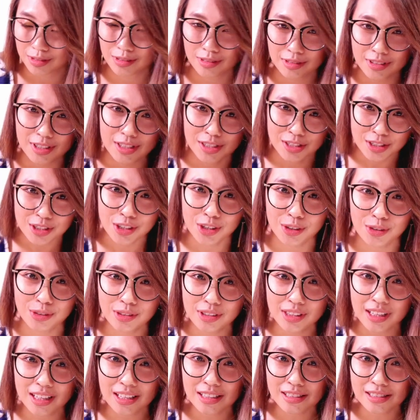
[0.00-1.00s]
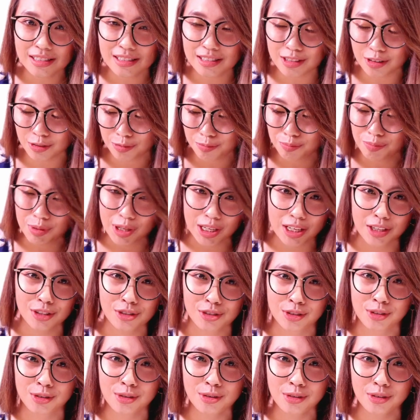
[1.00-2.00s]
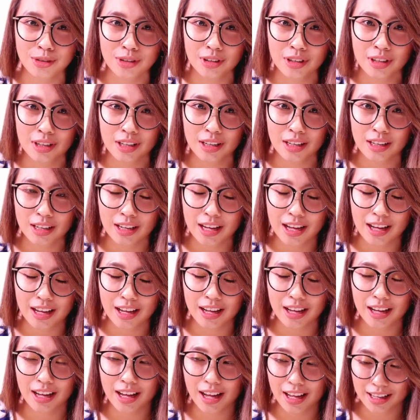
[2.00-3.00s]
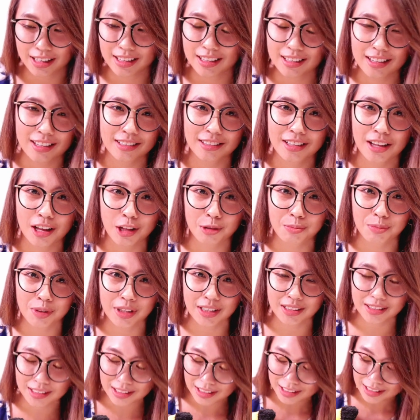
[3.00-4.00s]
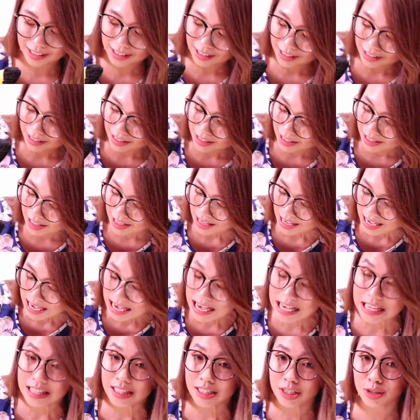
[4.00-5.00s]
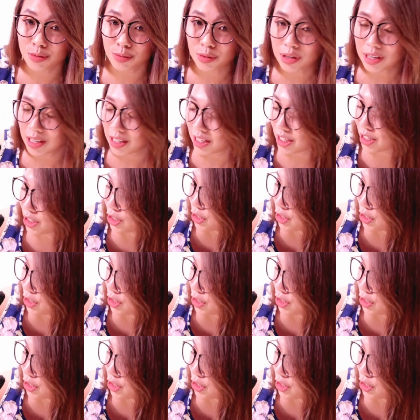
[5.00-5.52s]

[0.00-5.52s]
this cuteness of Pikachu, I cannot help it. He's really